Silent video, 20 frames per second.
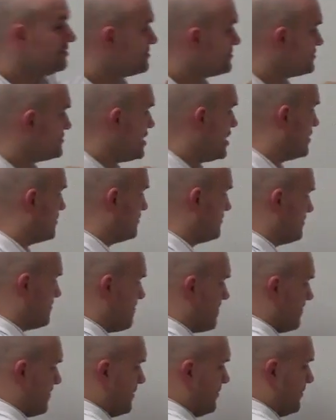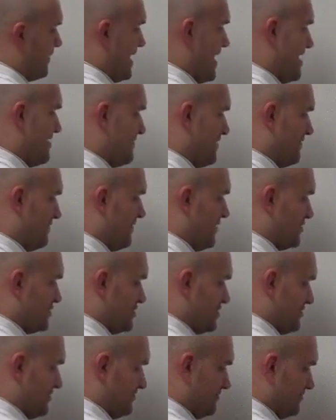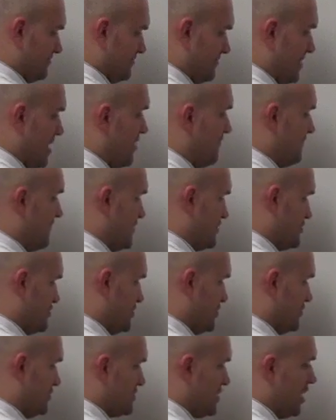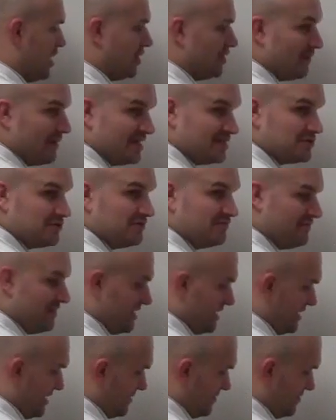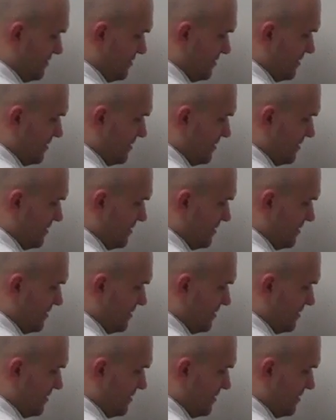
So we have our function. Our function goes all the way to infinity.